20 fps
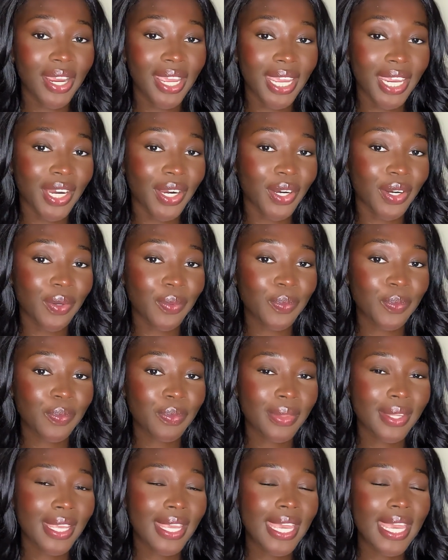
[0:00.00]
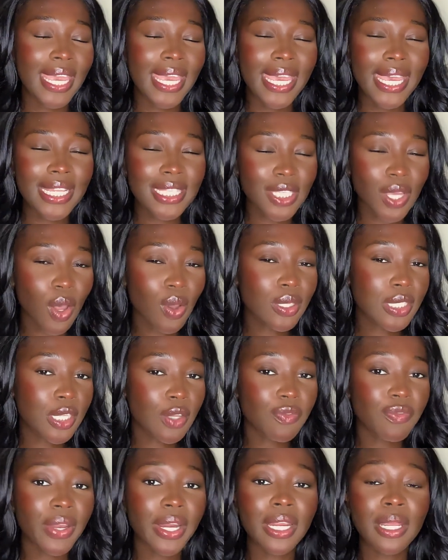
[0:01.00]
hair. It's also
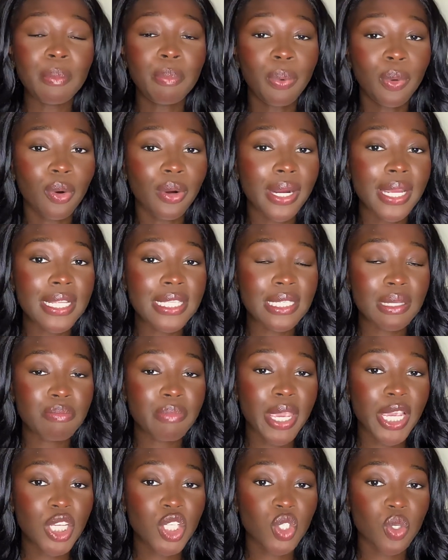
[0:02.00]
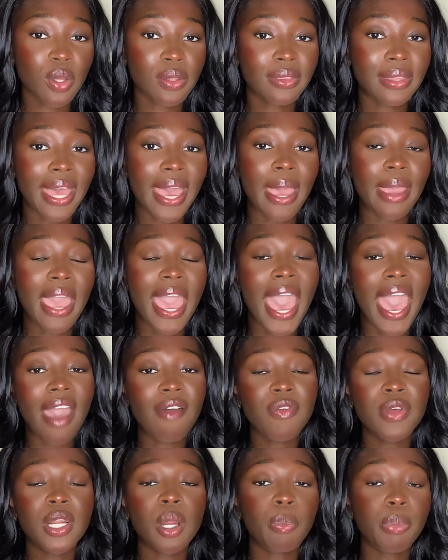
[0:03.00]
very important to make sure that
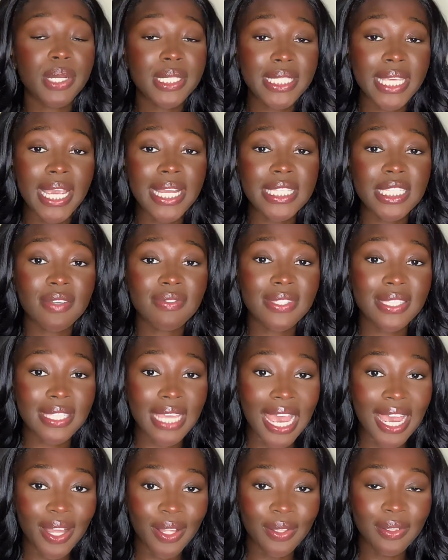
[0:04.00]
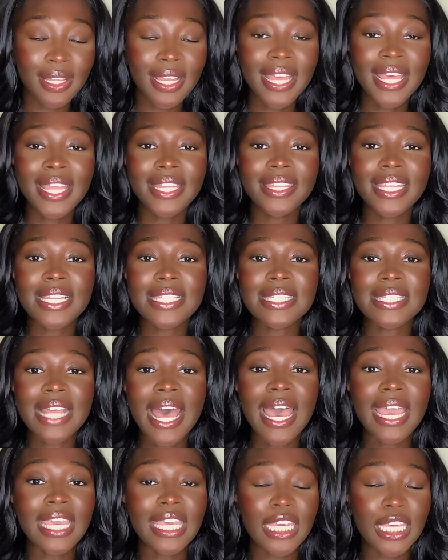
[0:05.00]
having a protective style does
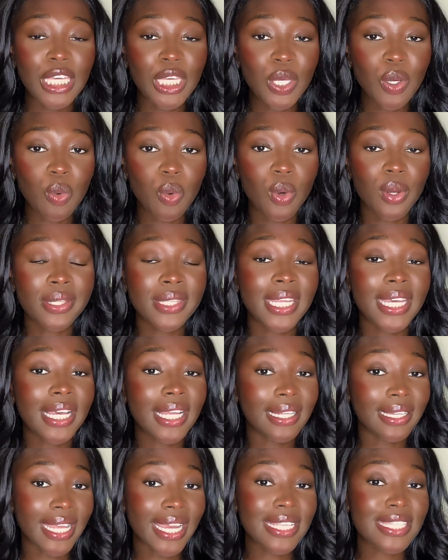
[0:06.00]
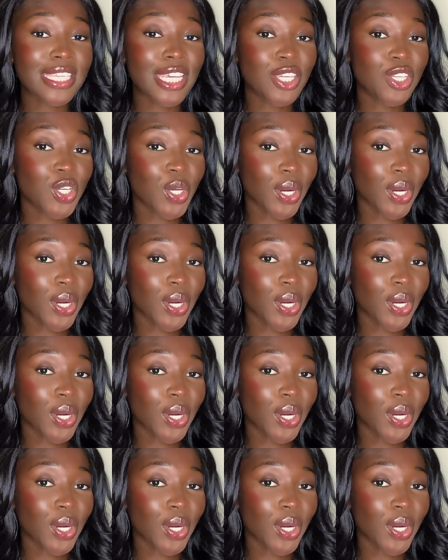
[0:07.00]
not equal neglecting your